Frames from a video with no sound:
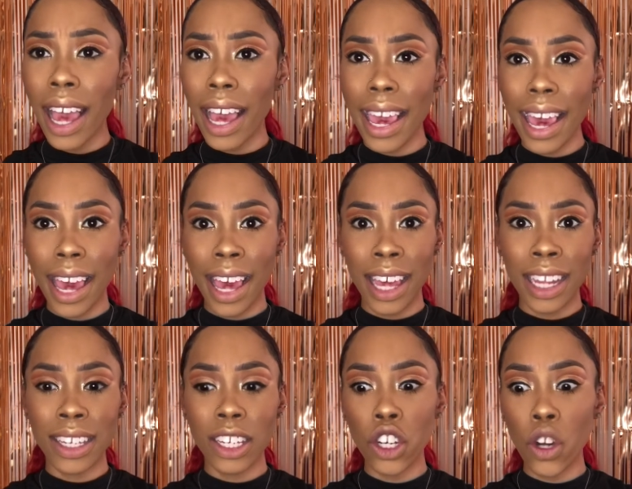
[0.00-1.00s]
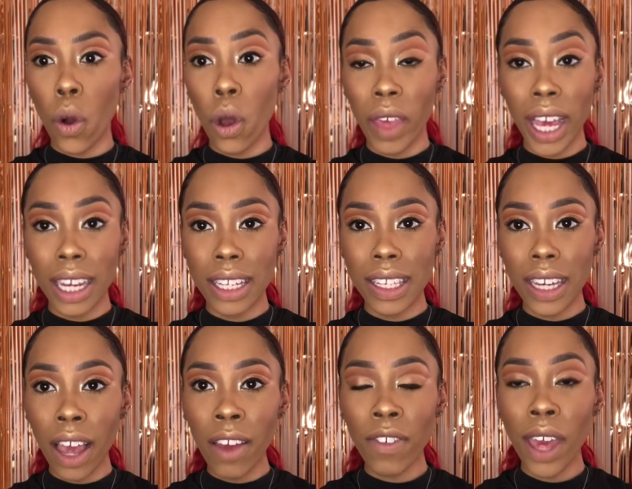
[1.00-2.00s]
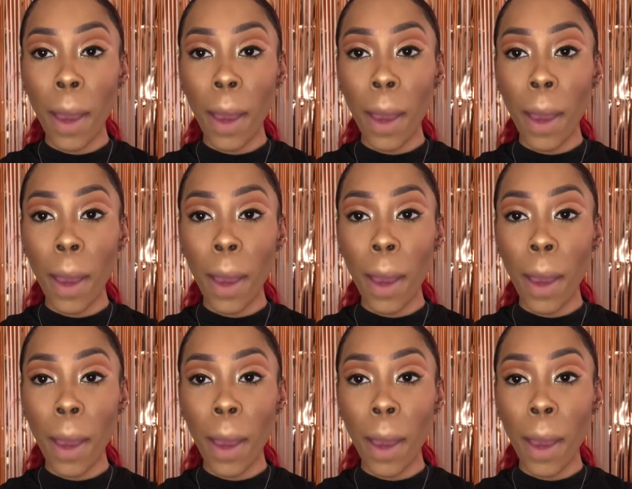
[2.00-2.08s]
and, you know, all that good stuff.